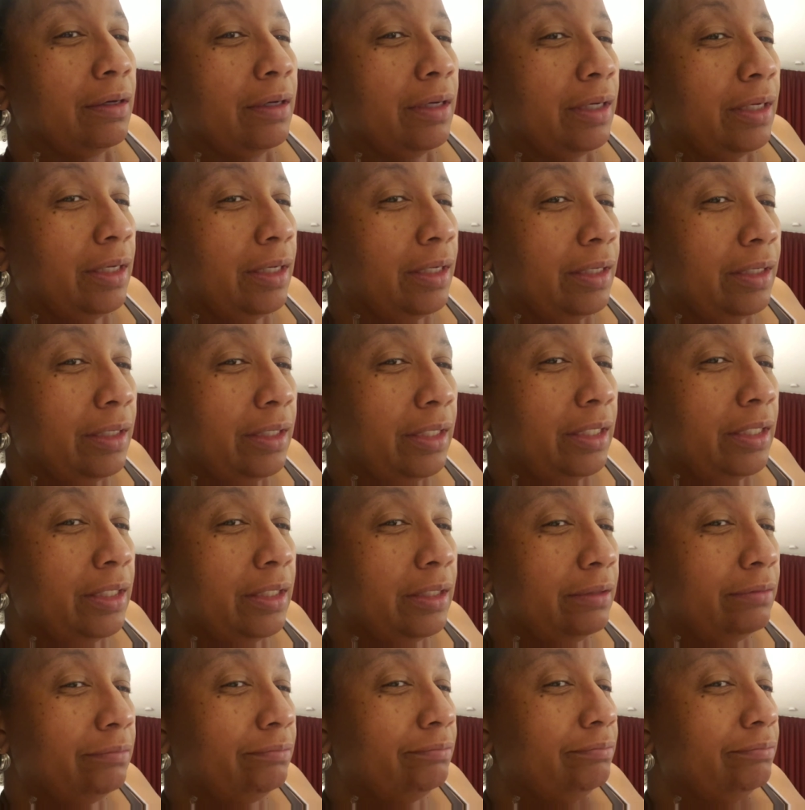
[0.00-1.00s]
and
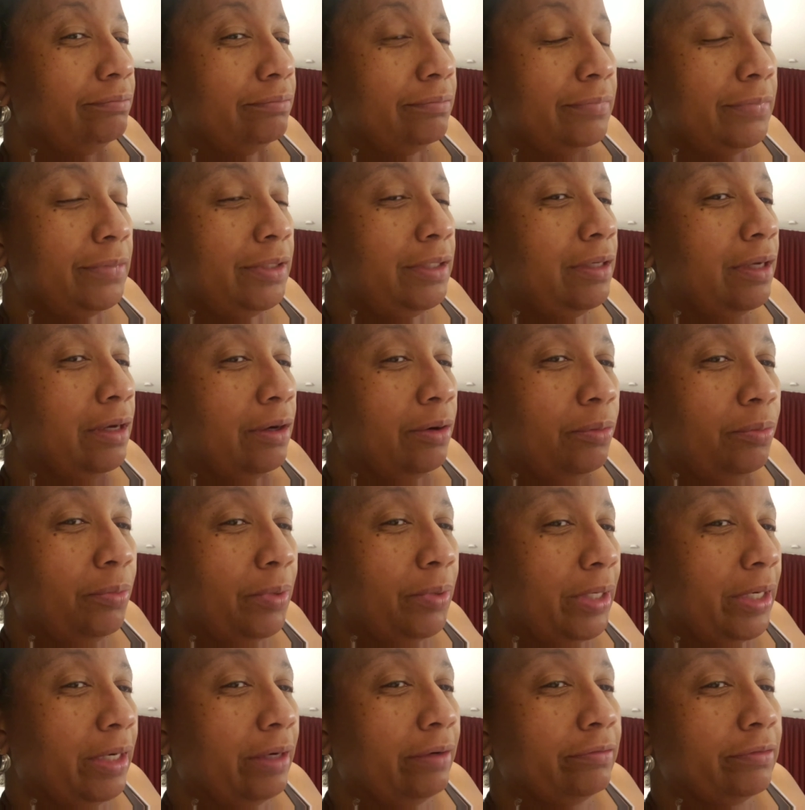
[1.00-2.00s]
then you know
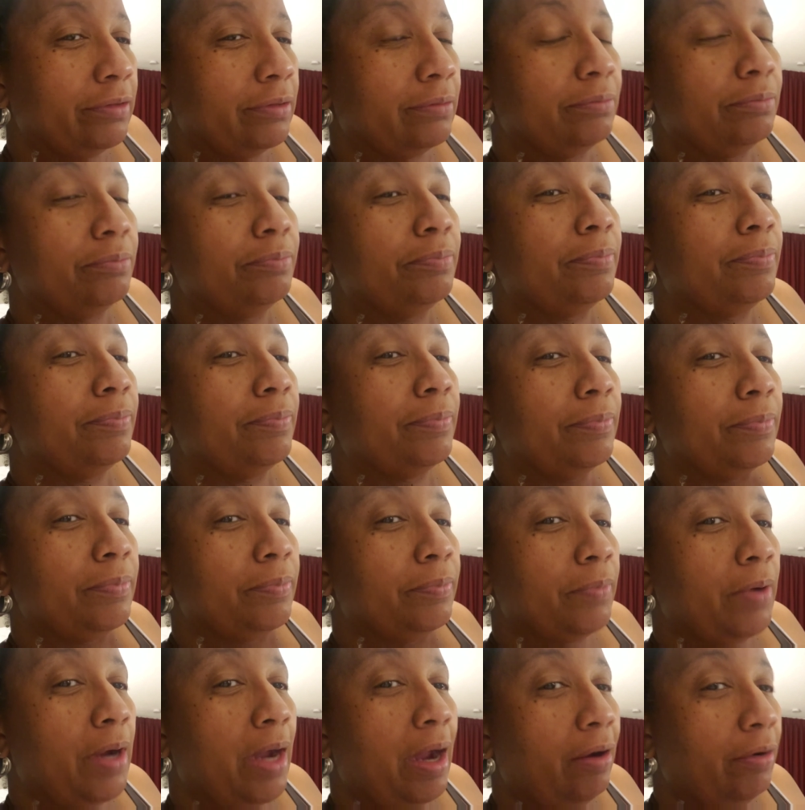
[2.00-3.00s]
whatever
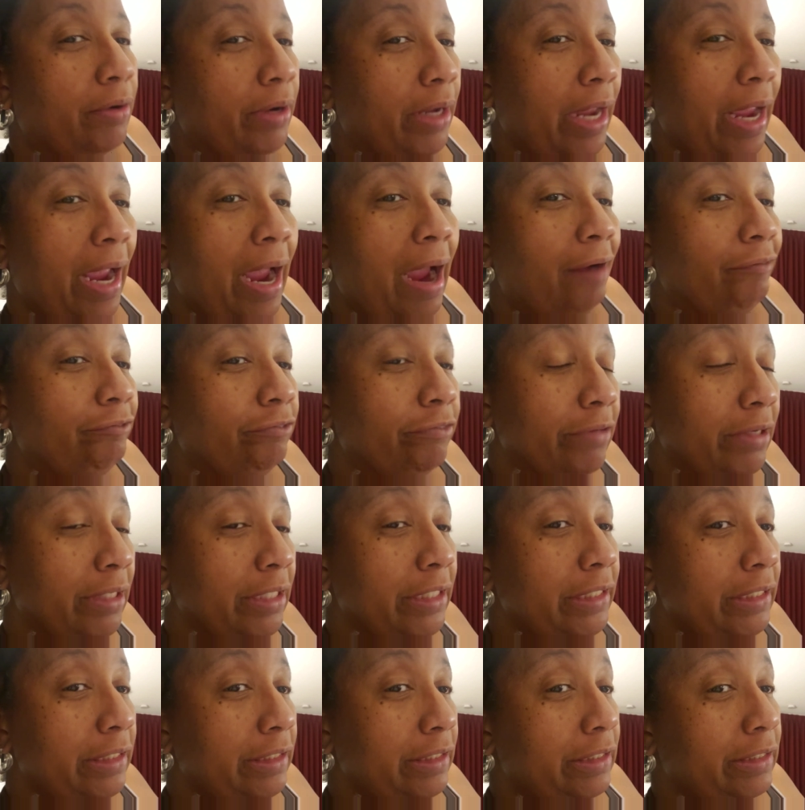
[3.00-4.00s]
okay i
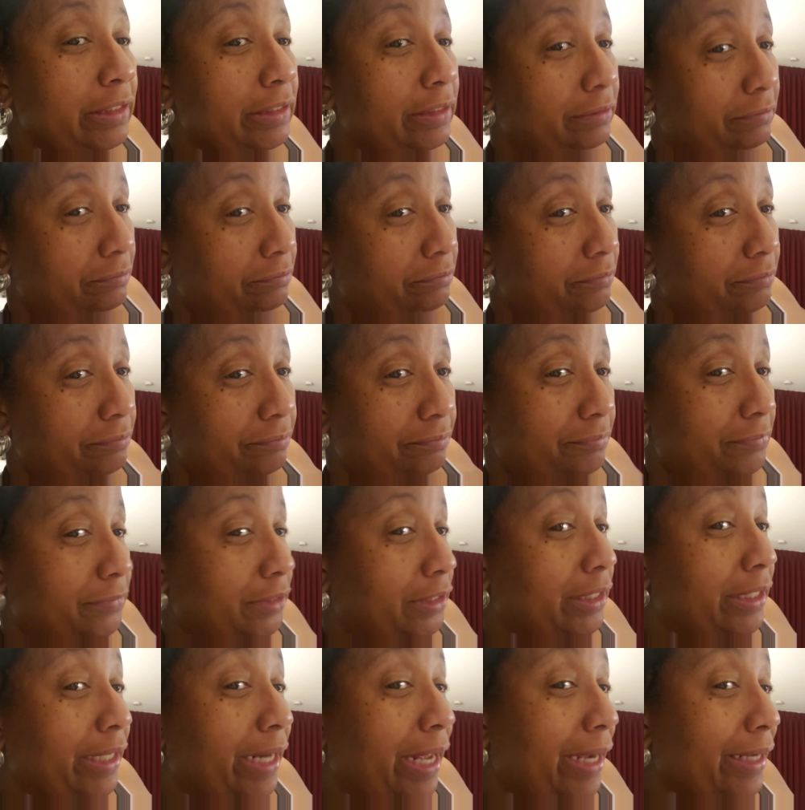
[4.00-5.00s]
really
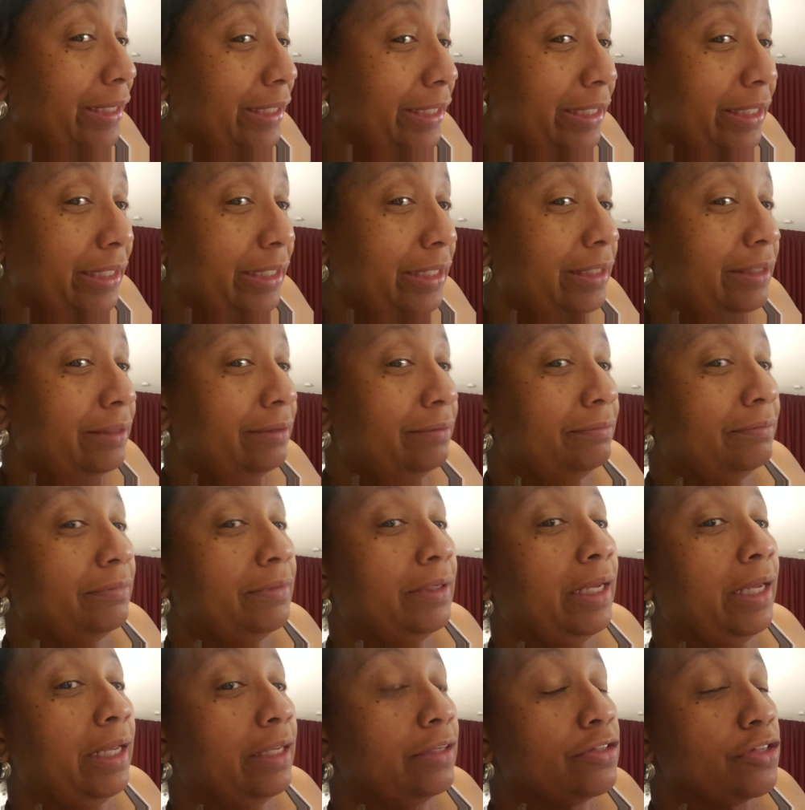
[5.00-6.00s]
could not get it
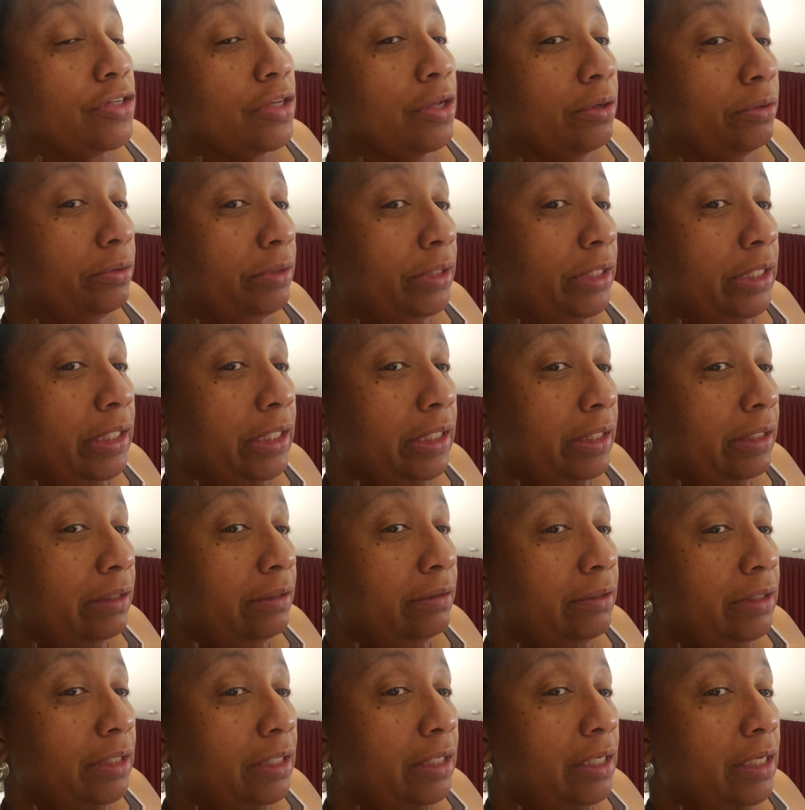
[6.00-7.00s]
and so
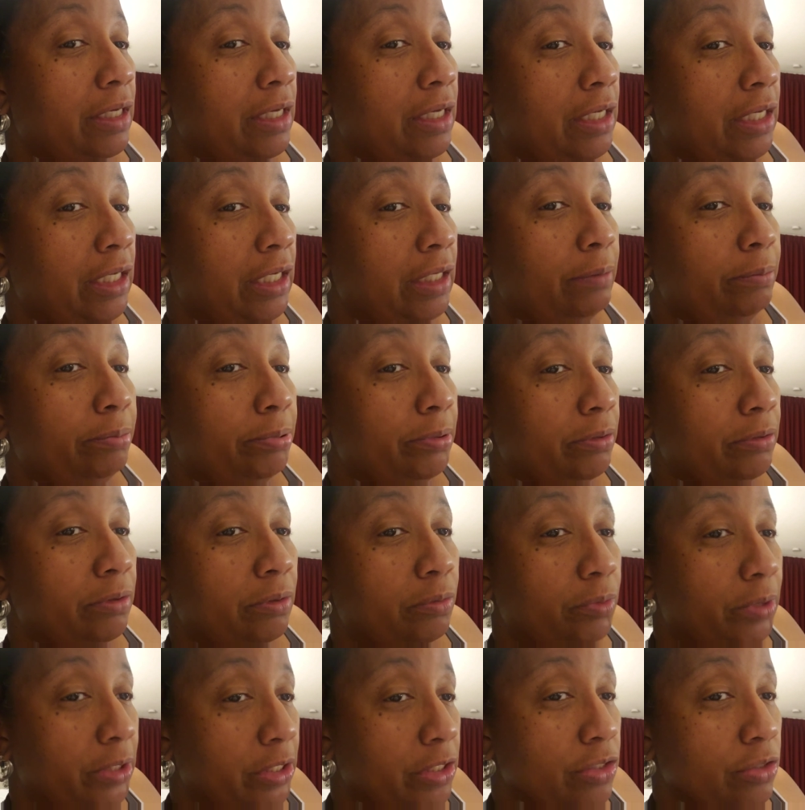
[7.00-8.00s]
then he blew the
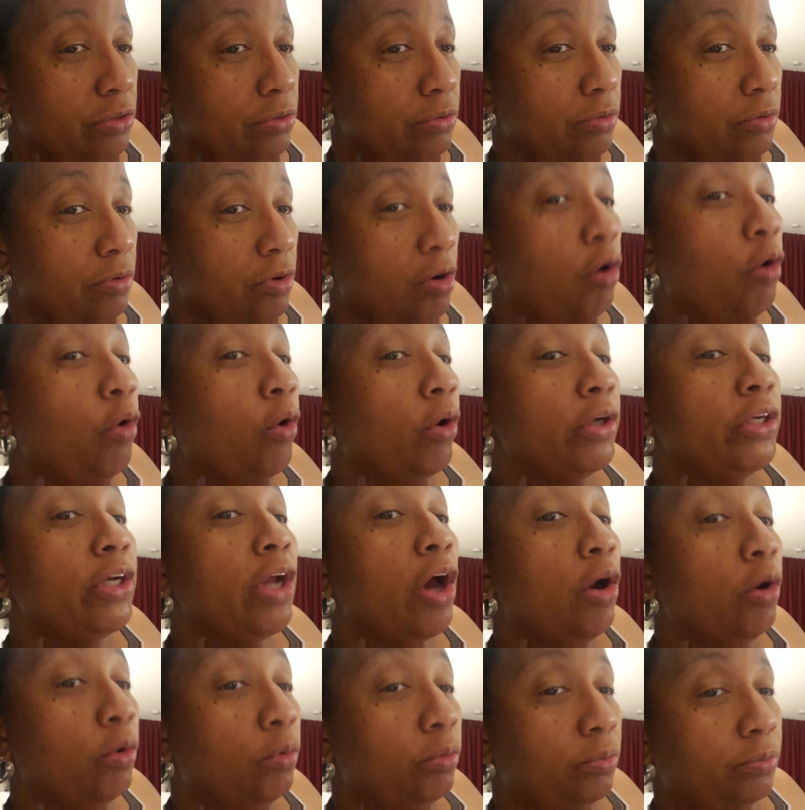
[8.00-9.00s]
whistle or oh,
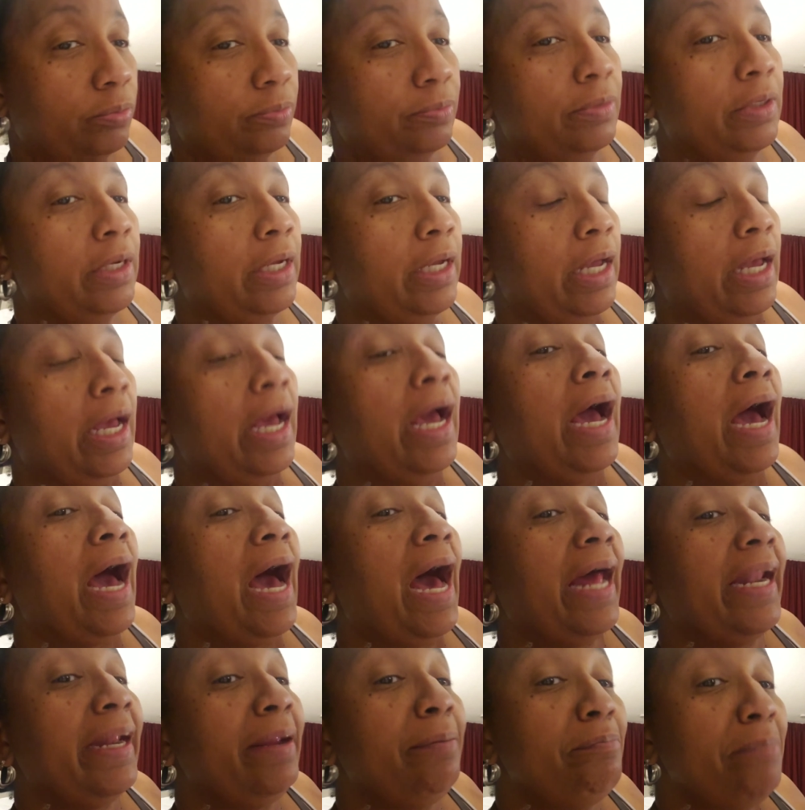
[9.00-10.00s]
no
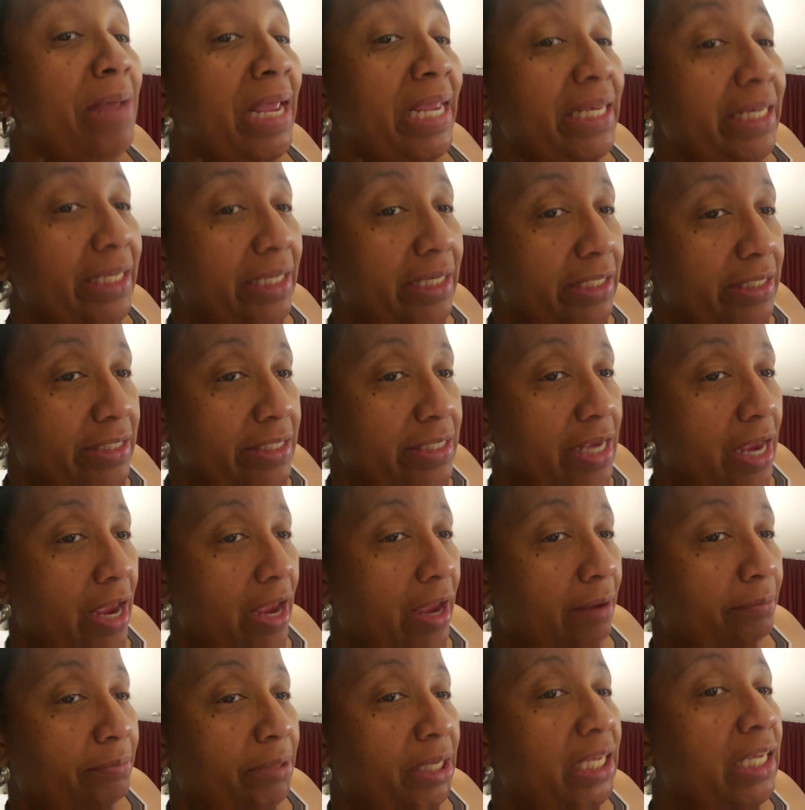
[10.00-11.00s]
I didn't make it in
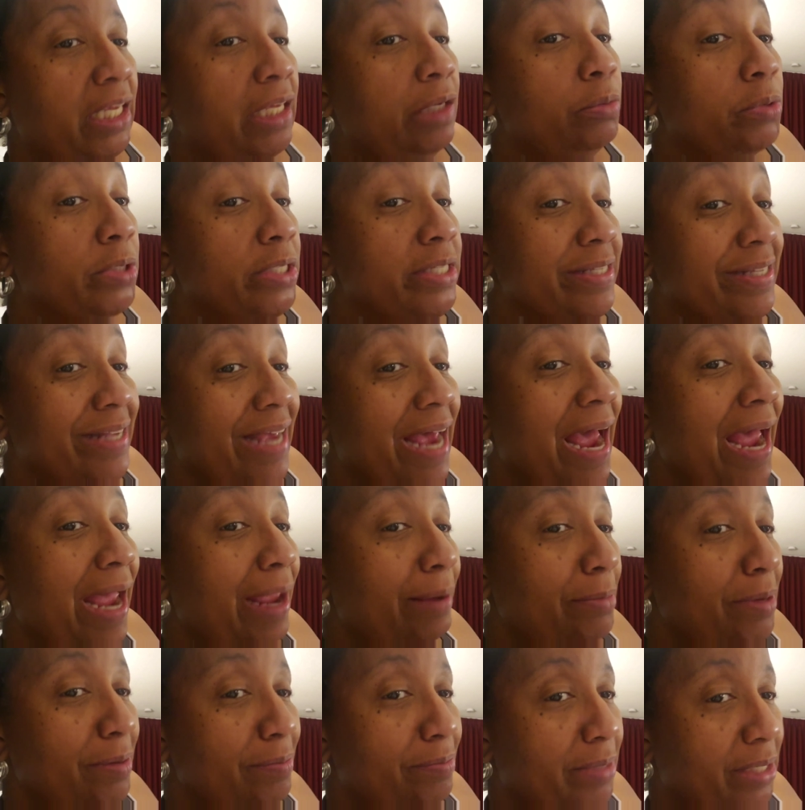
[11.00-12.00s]
time. He was
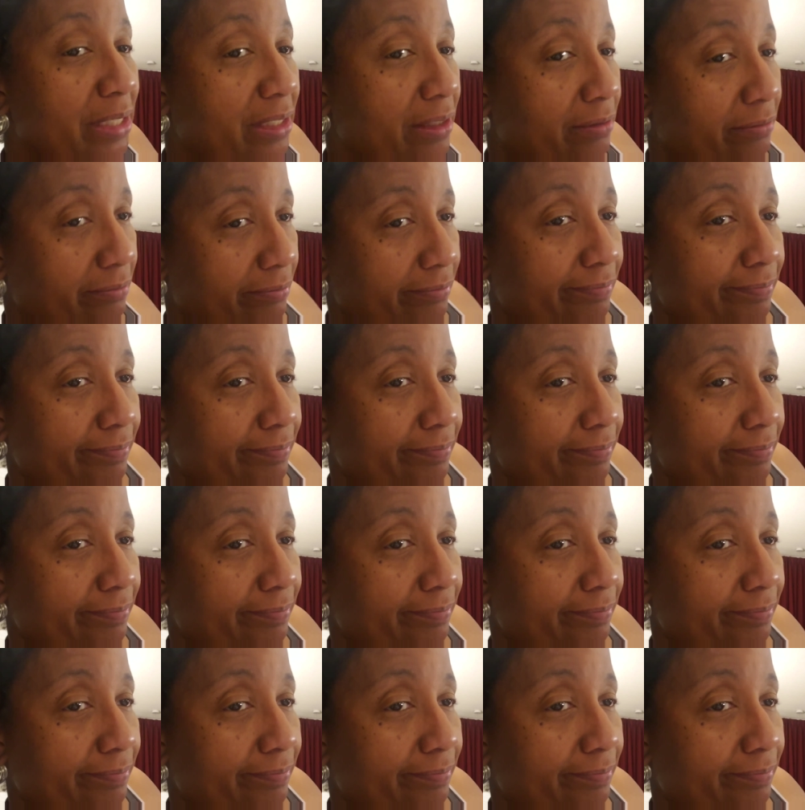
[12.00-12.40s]
timing me.